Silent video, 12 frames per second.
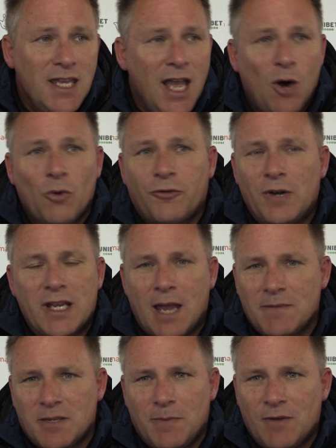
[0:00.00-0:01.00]
Yeah, all 3
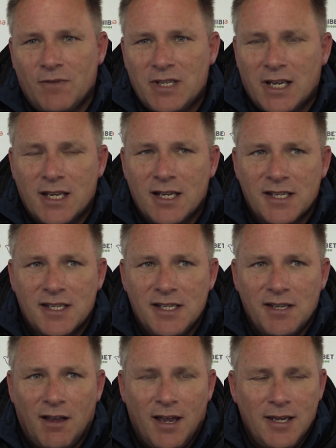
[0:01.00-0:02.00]
games have been ridiculously
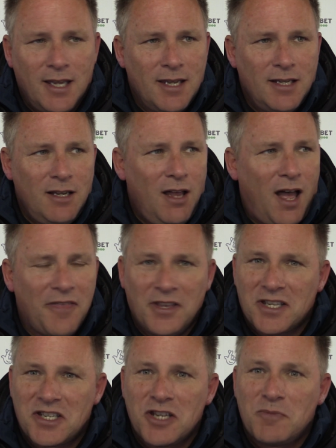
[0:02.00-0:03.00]
tight, and I
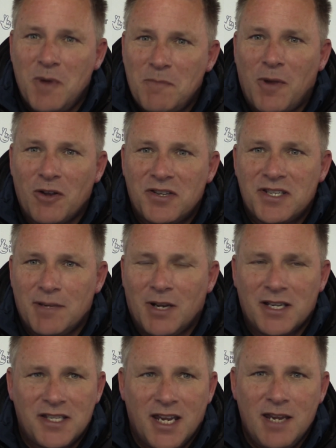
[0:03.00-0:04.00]
think that's because we're both
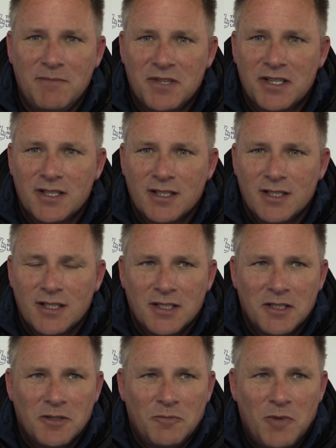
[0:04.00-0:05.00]
similar teams.
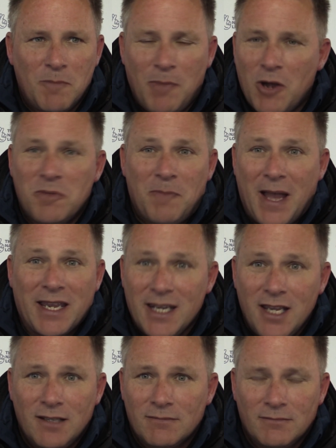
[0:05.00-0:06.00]
We're both
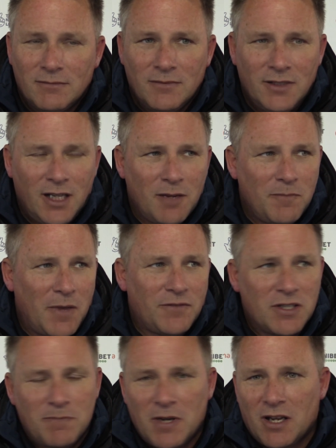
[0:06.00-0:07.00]
banging it. I've
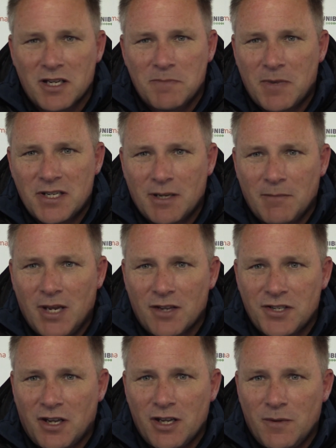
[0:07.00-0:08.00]
just been asked by somebody
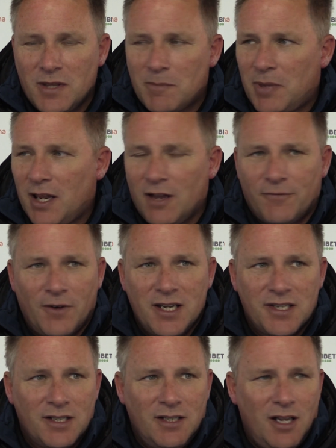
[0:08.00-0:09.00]
else, are you in the playoff
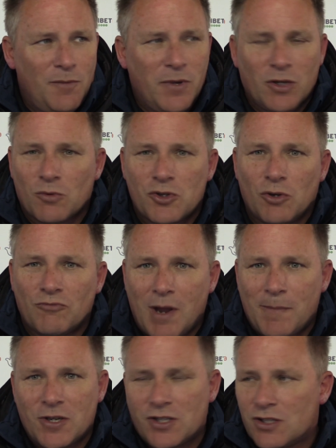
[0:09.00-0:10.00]
race? And we can all talk
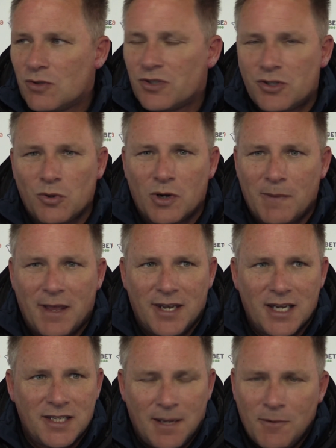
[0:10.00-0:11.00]
rubbish and talk about the
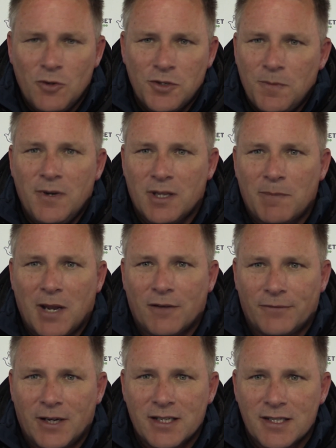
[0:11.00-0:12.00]
next game. Of course we're in the
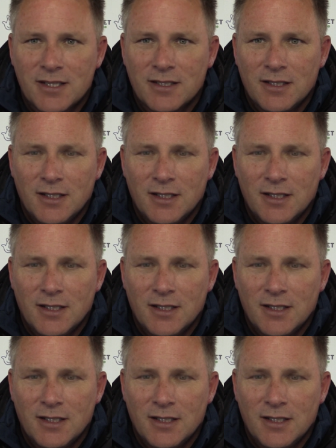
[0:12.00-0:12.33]
playoff race.